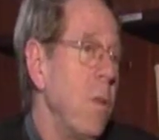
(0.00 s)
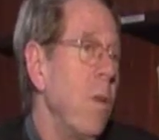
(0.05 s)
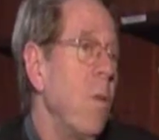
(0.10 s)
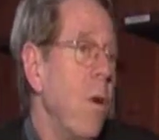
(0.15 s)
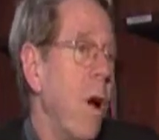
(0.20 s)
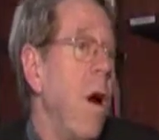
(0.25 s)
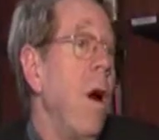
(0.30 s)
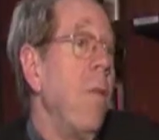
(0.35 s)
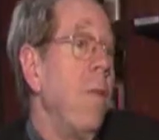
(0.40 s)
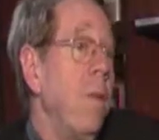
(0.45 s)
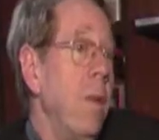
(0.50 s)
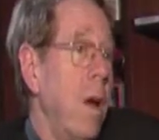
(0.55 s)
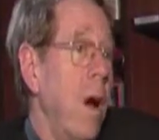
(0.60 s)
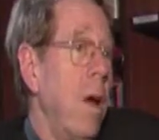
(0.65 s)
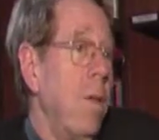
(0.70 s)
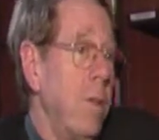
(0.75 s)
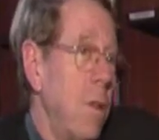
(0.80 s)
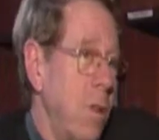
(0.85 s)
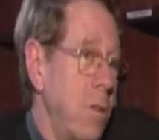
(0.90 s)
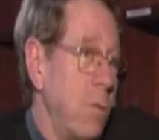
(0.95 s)
you know, on, the,
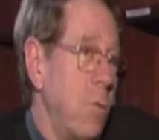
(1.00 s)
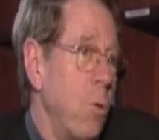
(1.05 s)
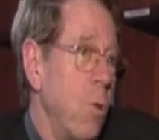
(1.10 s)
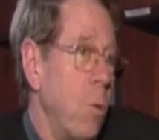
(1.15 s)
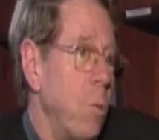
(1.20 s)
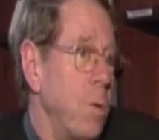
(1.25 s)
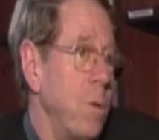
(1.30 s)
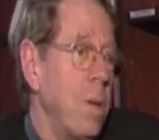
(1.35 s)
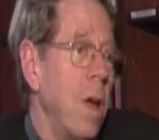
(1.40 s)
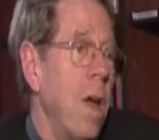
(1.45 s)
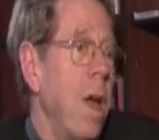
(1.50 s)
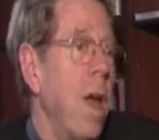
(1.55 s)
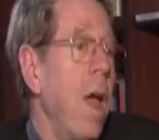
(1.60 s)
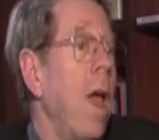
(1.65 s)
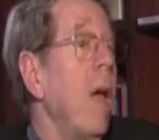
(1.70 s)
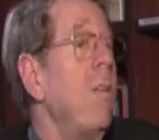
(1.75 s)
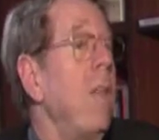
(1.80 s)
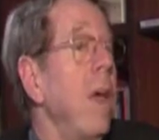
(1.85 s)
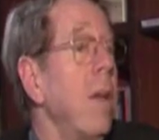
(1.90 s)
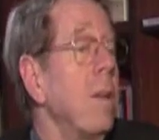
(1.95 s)
on these groups, mm.
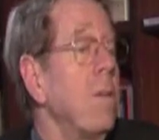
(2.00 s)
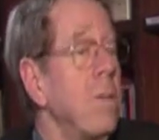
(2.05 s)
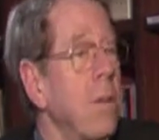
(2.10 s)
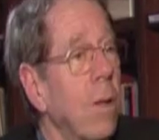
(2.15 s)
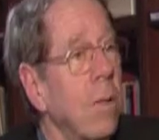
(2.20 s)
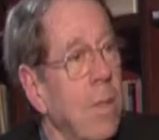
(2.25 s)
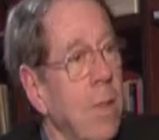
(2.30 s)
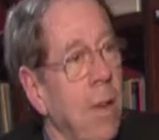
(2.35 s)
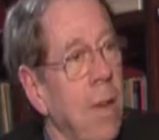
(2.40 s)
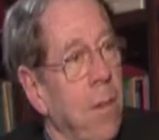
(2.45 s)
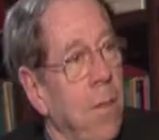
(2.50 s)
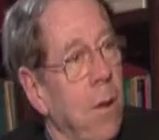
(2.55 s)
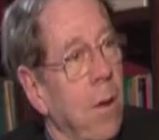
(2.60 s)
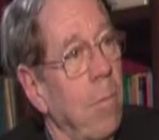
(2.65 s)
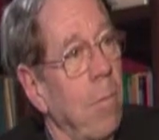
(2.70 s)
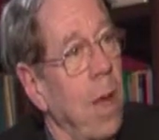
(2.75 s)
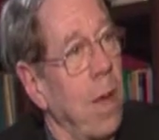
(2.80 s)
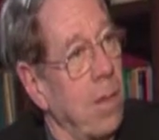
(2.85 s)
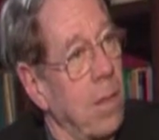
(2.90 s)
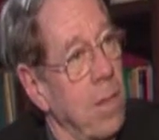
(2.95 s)
and they consult together
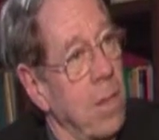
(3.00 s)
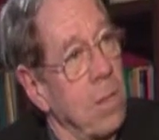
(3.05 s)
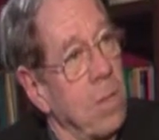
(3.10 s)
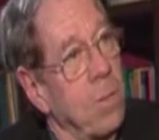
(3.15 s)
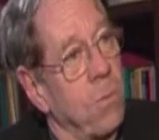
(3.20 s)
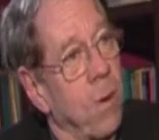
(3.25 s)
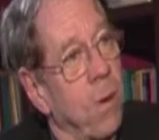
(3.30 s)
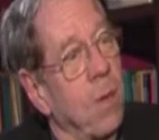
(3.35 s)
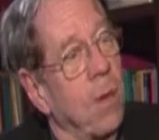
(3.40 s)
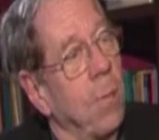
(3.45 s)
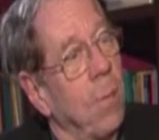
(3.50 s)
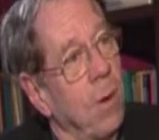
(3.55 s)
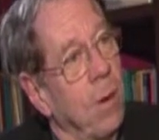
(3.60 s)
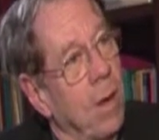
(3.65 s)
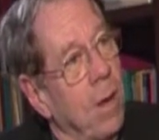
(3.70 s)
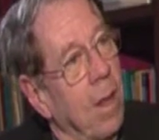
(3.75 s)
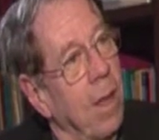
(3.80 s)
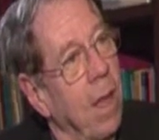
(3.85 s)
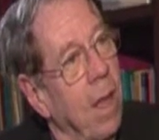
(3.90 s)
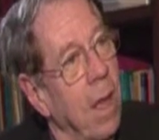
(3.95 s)
and make decisions for the
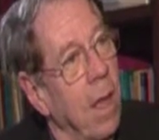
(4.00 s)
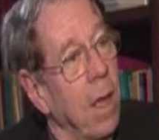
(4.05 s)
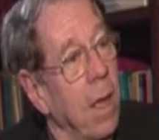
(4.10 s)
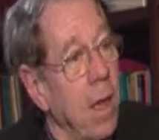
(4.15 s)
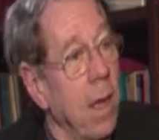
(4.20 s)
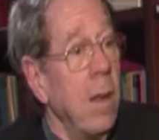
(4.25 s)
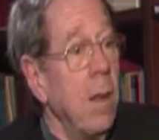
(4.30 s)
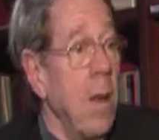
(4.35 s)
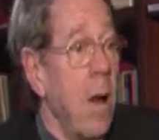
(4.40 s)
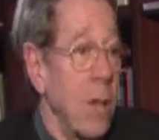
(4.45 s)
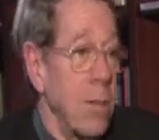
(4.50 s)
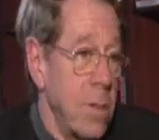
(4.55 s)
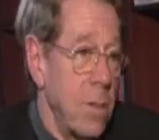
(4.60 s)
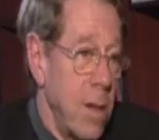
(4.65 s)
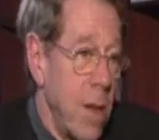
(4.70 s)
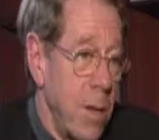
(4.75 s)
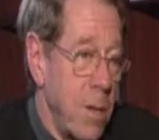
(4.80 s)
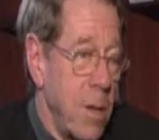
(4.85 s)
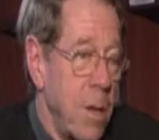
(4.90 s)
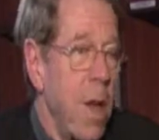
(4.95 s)
community in
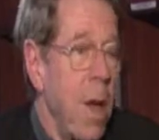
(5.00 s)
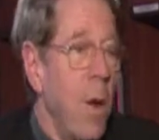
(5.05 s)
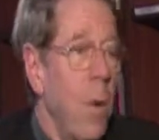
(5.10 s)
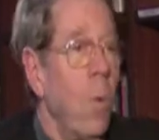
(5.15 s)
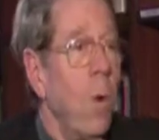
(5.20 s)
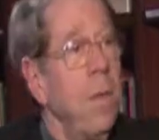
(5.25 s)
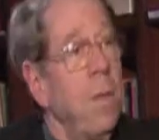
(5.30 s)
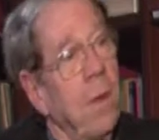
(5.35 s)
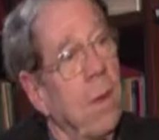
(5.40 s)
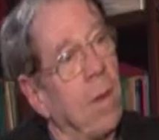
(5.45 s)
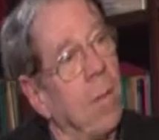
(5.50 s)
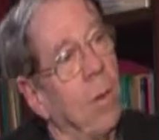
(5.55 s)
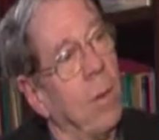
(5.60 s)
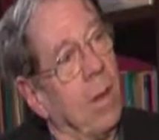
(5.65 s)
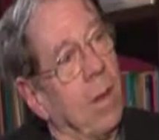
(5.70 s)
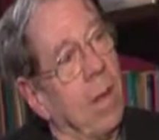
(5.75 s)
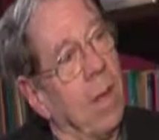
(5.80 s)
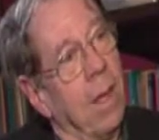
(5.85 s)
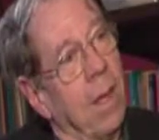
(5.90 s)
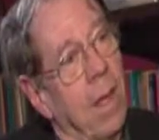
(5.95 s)
consultation with the
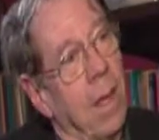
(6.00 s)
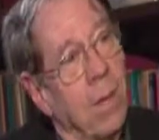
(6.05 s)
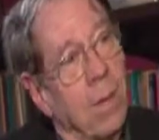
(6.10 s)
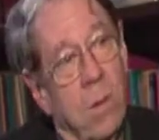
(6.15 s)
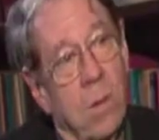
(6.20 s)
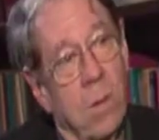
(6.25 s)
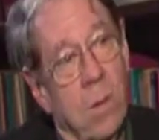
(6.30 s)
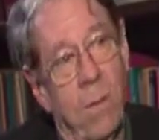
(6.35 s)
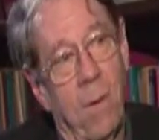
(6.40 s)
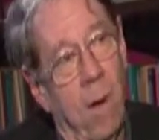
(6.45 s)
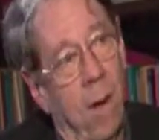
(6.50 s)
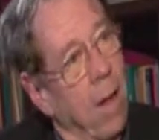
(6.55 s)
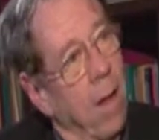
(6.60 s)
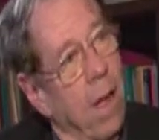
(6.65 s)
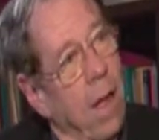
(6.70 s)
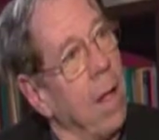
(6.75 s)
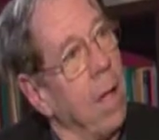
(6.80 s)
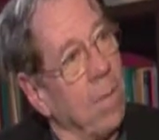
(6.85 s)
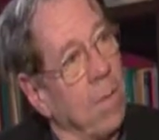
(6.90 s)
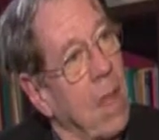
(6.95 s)
community. So it's a very
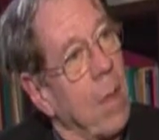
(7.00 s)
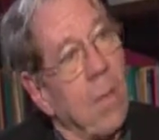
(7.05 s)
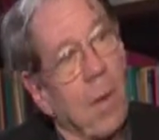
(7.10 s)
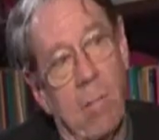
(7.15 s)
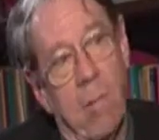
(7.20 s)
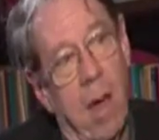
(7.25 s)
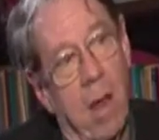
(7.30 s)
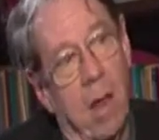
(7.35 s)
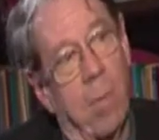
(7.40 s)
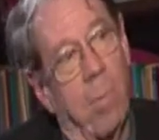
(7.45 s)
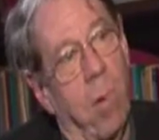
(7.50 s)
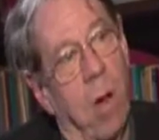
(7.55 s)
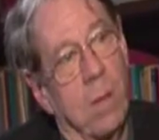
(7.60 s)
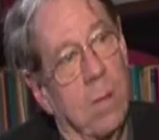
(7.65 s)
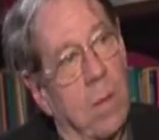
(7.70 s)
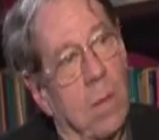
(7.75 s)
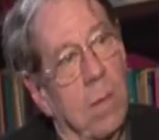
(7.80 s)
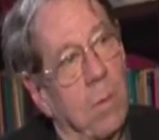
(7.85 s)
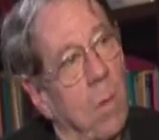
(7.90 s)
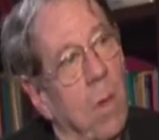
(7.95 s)
democratic
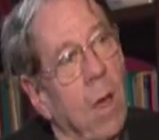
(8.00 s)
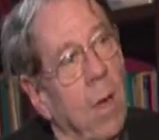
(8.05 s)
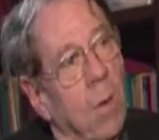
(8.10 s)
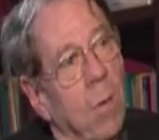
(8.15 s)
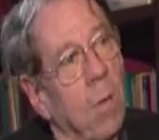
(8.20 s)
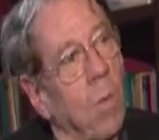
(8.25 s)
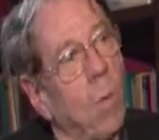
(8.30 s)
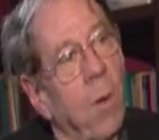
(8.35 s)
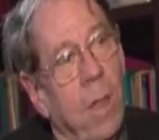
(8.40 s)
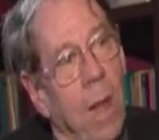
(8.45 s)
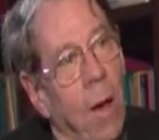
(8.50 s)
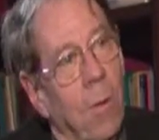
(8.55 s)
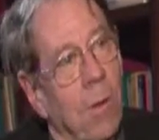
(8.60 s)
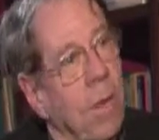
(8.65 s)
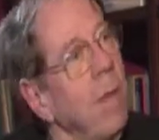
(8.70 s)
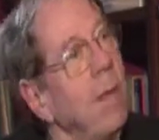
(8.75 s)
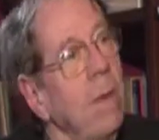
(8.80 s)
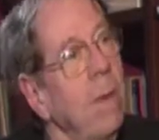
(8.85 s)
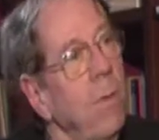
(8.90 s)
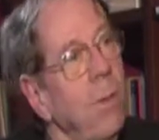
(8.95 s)
process without
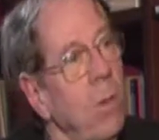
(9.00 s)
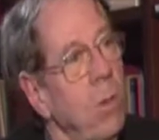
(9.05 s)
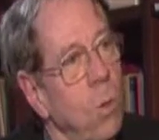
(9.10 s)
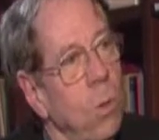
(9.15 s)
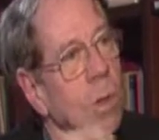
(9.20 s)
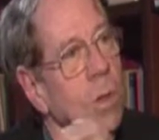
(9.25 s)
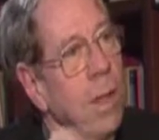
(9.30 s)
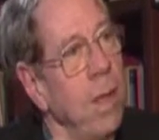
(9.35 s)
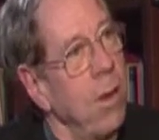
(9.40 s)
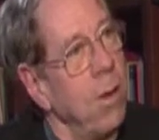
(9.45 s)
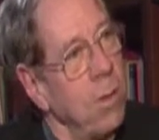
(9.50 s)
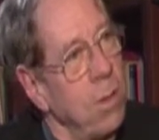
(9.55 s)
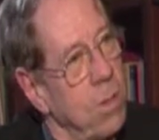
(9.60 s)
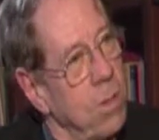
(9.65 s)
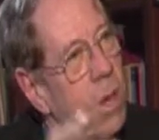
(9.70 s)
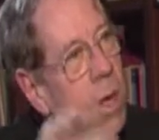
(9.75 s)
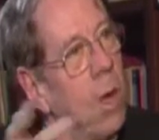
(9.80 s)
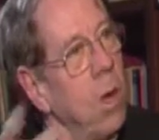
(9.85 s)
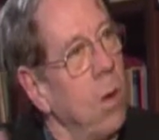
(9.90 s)
individual leaders